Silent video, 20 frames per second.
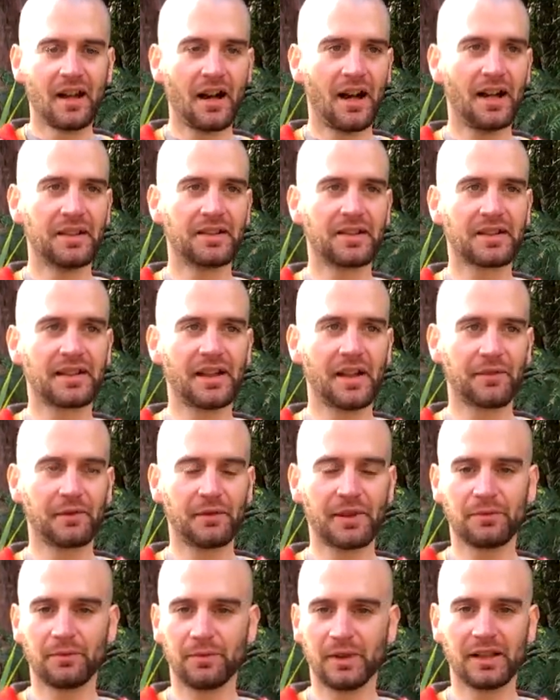I just left
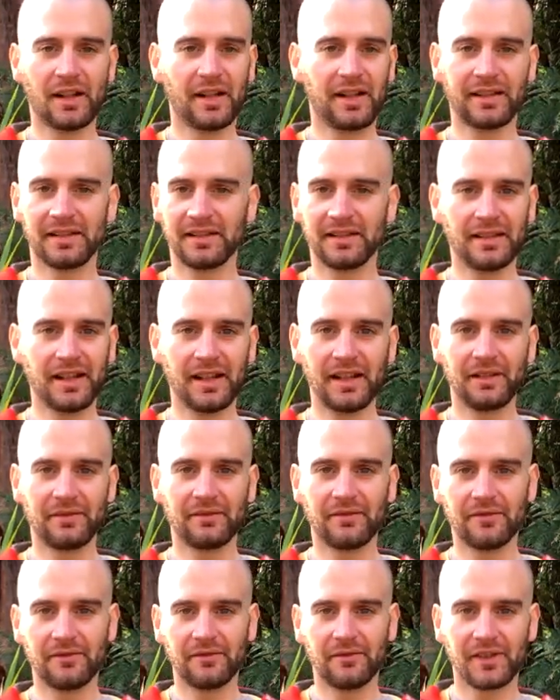with what I need
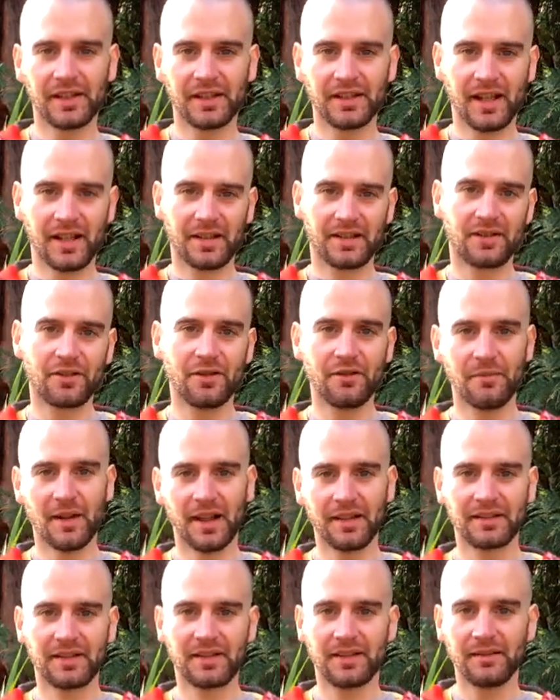for the next 2
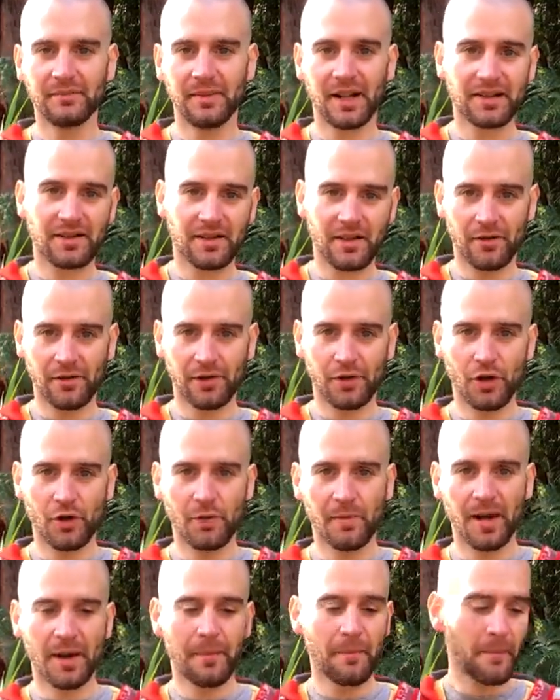months in Mexico and
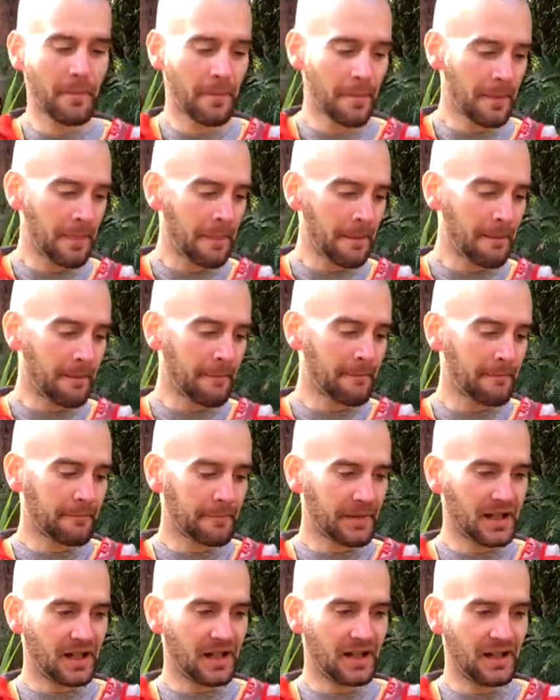Cuba.
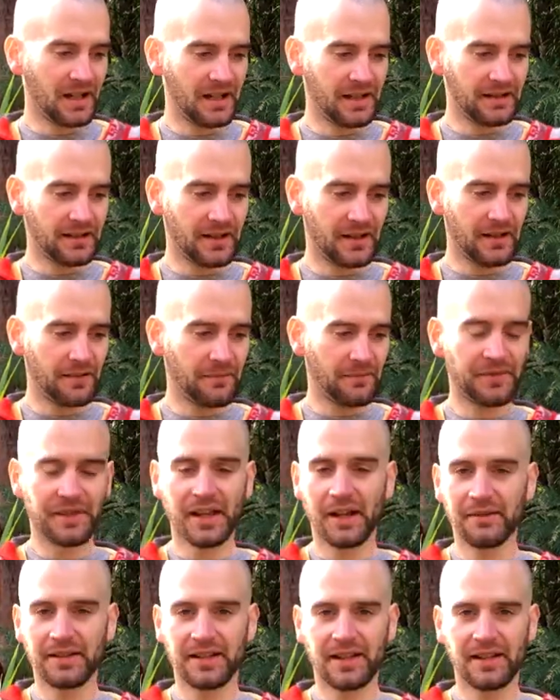And
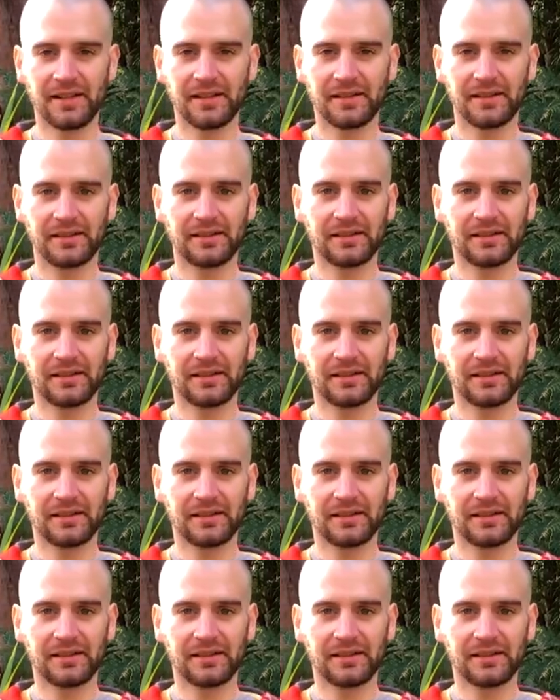that was it.